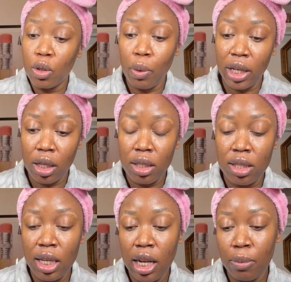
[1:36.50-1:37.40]
way, the
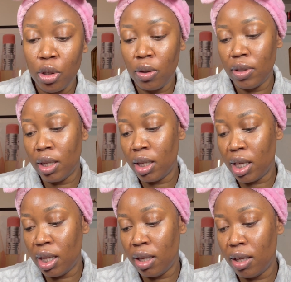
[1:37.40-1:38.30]
concealer I'm using
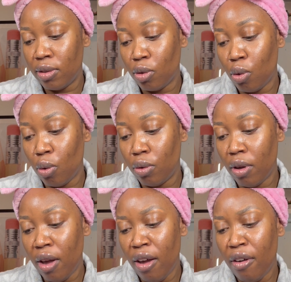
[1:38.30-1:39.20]
is called
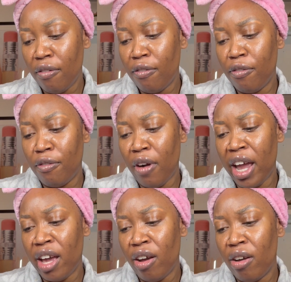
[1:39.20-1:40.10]

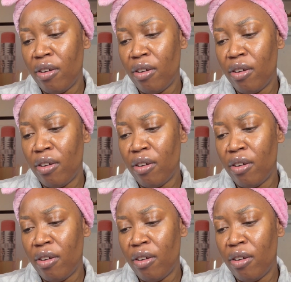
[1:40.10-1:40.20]
Fryer